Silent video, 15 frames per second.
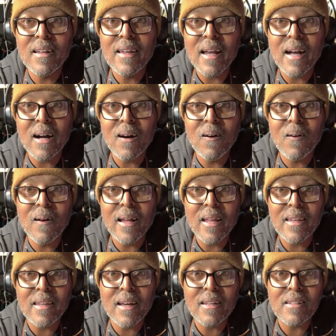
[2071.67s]
Gao
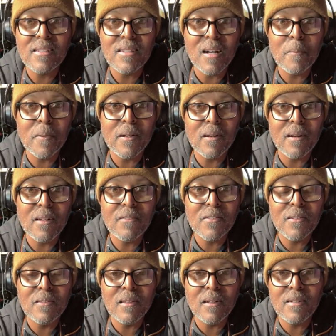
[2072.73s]
and not a sharpener if
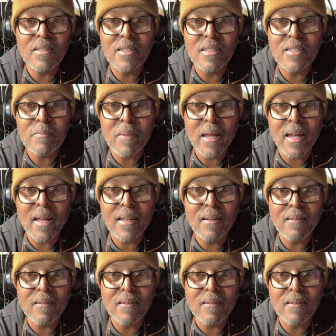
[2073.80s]
you learned in Japan.